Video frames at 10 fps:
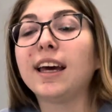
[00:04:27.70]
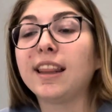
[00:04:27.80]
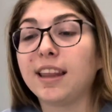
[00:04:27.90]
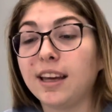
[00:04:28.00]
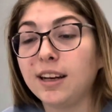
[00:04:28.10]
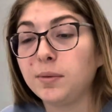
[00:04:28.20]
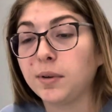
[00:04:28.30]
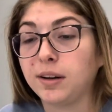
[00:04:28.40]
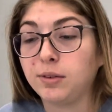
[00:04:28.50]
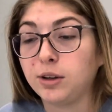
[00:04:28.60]
Then
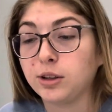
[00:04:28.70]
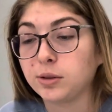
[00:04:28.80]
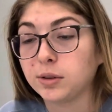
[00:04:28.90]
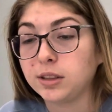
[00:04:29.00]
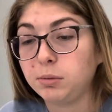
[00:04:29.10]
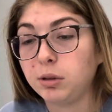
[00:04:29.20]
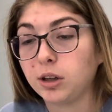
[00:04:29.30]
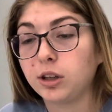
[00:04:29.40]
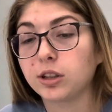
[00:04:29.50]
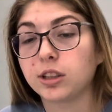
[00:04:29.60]
whenever you're doing CPR,
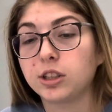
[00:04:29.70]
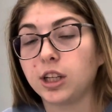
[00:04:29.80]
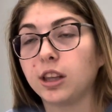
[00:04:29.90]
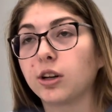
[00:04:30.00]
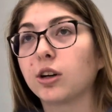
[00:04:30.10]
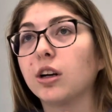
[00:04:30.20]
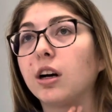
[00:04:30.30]
you're gonna check their